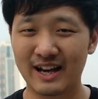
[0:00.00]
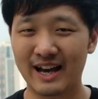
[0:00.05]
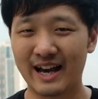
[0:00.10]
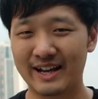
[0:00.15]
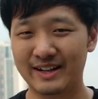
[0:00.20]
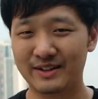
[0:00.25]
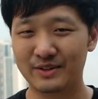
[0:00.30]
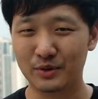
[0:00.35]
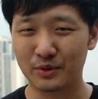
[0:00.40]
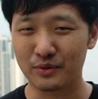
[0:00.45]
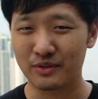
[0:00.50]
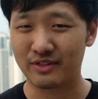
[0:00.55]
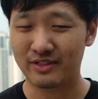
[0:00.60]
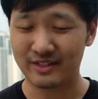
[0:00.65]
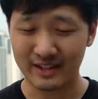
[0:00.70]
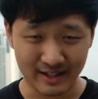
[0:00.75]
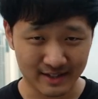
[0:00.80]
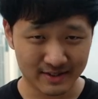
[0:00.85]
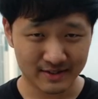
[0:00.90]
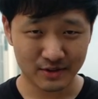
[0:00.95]
I don't
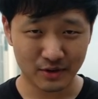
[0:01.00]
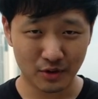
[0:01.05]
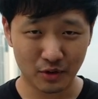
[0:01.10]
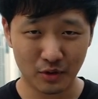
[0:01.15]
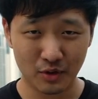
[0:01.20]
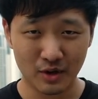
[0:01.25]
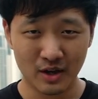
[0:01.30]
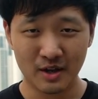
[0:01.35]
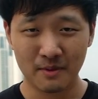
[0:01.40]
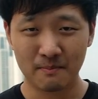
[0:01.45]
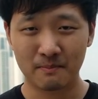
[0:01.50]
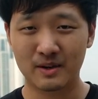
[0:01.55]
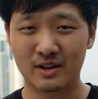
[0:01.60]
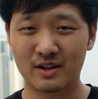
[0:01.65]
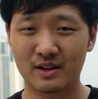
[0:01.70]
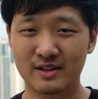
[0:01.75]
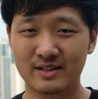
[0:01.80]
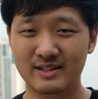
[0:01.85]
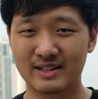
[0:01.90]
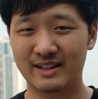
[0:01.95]
think so,
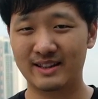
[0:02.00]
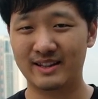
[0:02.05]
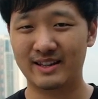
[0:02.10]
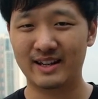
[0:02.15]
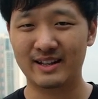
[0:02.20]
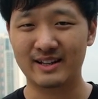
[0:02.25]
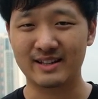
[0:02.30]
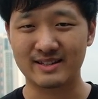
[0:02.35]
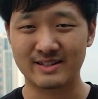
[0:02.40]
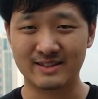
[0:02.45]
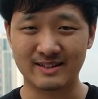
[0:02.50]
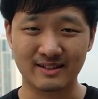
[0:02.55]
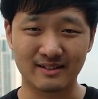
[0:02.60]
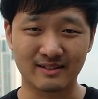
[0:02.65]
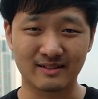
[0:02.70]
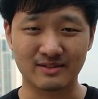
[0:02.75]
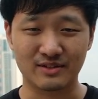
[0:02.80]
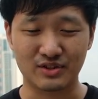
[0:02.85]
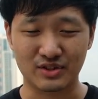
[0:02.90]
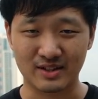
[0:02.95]
because at the end it's
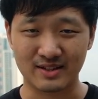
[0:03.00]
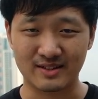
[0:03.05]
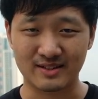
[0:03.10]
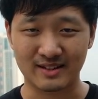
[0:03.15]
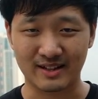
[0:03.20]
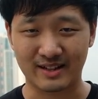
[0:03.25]
still just